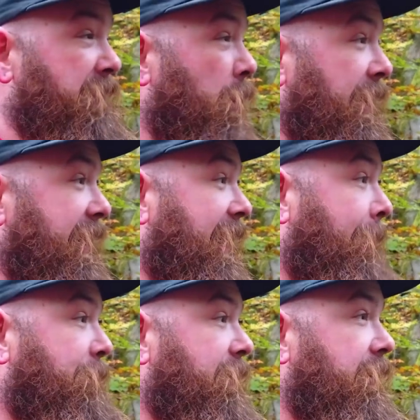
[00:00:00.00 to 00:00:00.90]
I'm doing
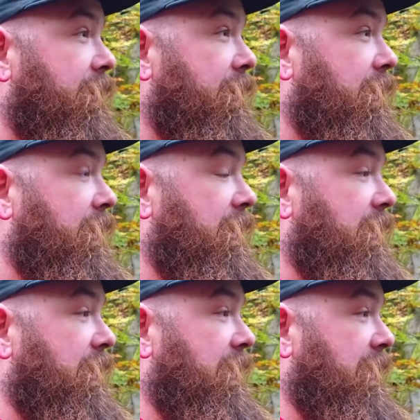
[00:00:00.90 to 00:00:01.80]
that,
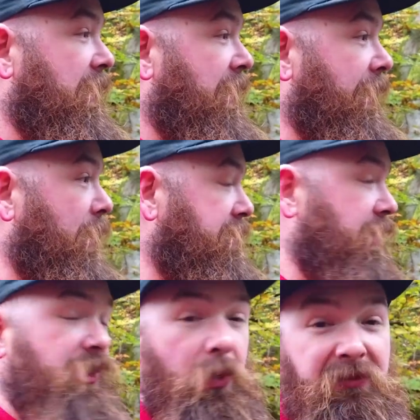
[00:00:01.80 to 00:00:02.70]
I'll
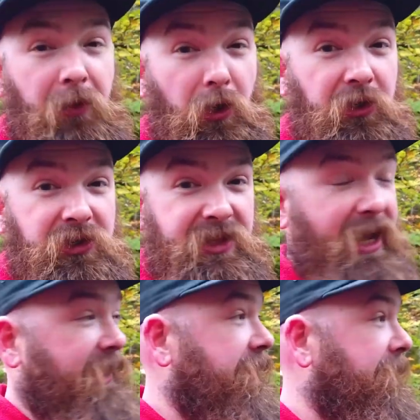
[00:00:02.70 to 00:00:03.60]
also do a focus
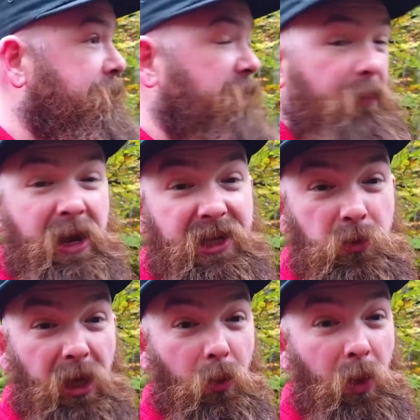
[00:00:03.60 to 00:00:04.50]
stack. I might
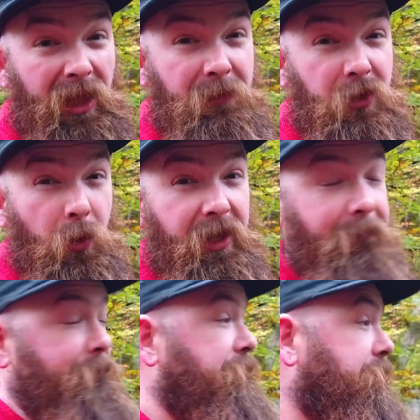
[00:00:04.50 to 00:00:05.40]
as well while I'm doing it.